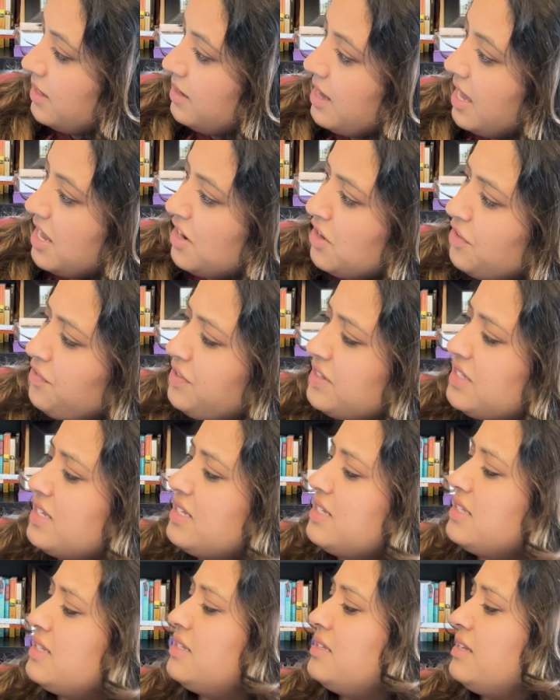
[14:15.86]
don't know if it's
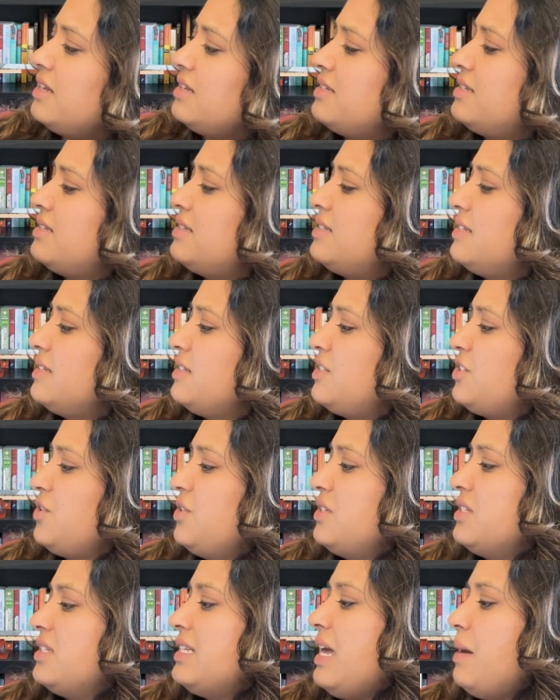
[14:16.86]
a
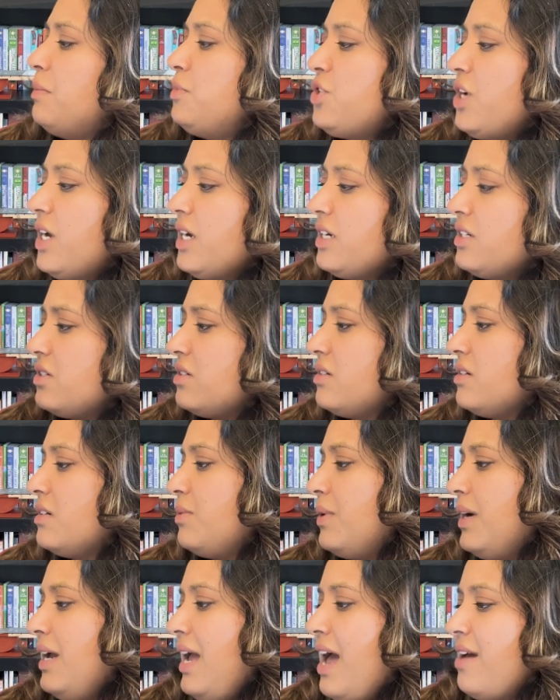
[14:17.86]
certain subject or
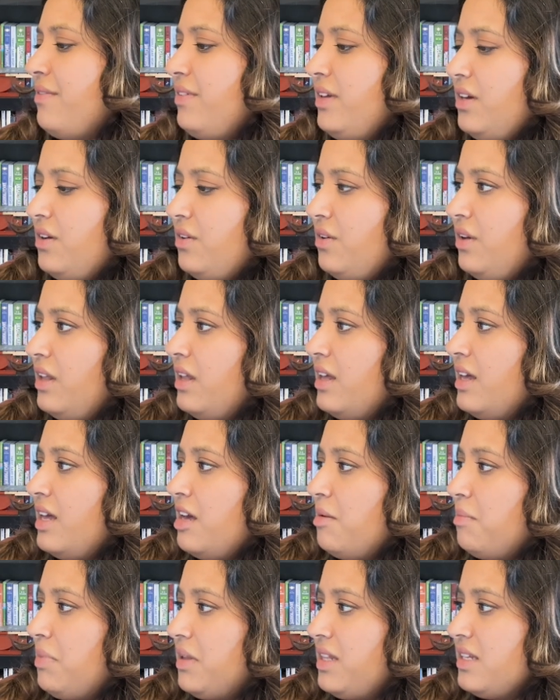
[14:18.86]
what have you,
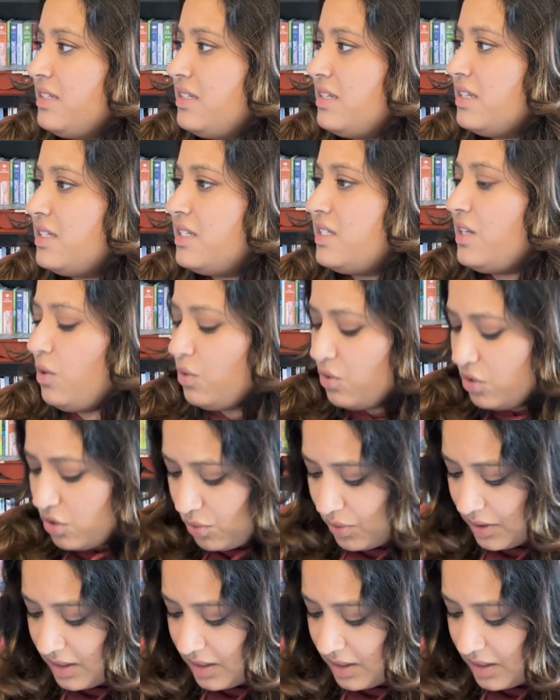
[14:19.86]
but this is so cool.